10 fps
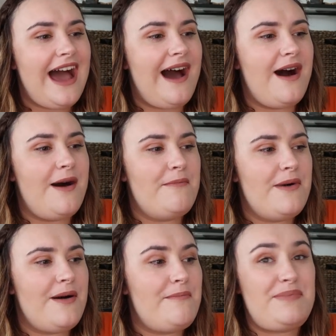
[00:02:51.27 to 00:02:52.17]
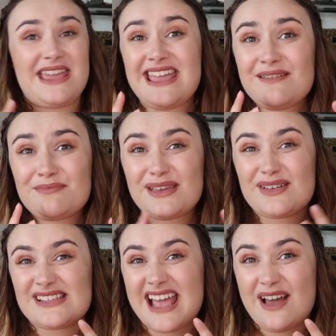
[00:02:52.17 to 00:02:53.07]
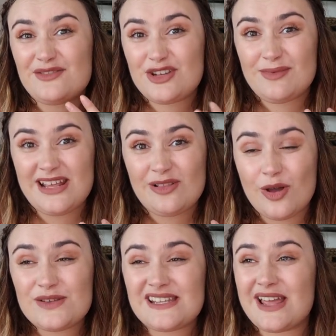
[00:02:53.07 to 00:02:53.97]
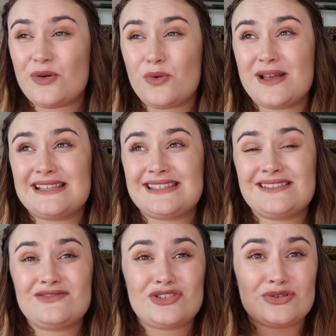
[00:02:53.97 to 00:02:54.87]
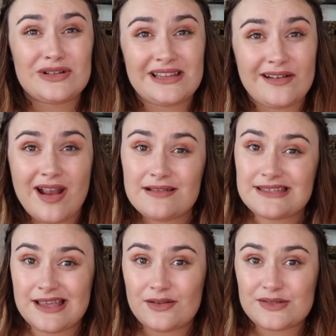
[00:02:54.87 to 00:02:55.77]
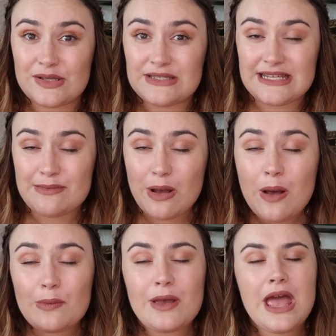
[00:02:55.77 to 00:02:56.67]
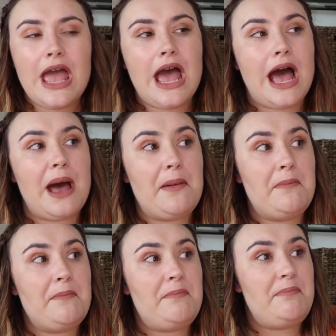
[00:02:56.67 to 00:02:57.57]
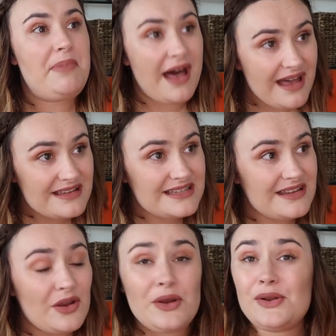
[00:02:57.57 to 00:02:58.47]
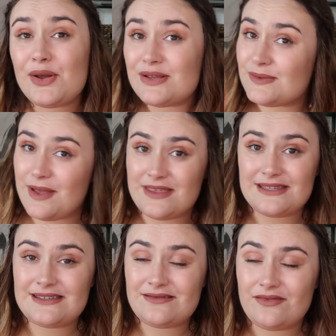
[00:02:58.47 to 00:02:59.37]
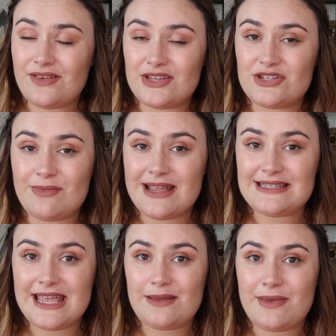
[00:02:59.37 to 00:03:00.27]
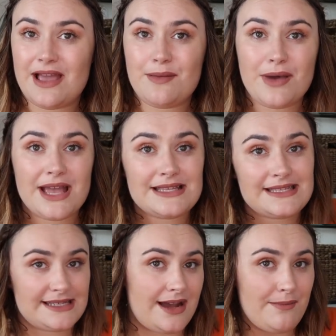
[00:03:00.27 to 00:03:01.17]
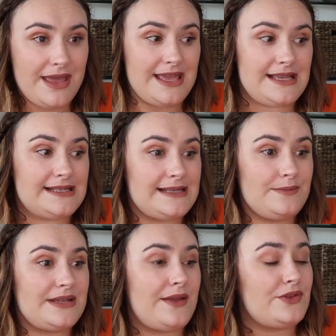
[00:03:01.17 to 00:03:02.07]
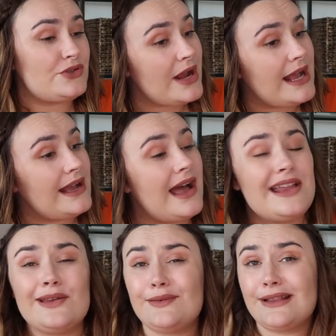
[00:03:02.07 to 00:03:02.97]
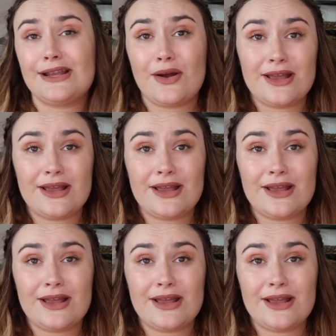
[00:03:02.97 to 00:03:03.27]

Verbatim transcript: Um, B, because I have too many clothes and I always do clear out sales on Depop. Um, but who knows where this venture might take me. I might start making some down the track. I don't really know.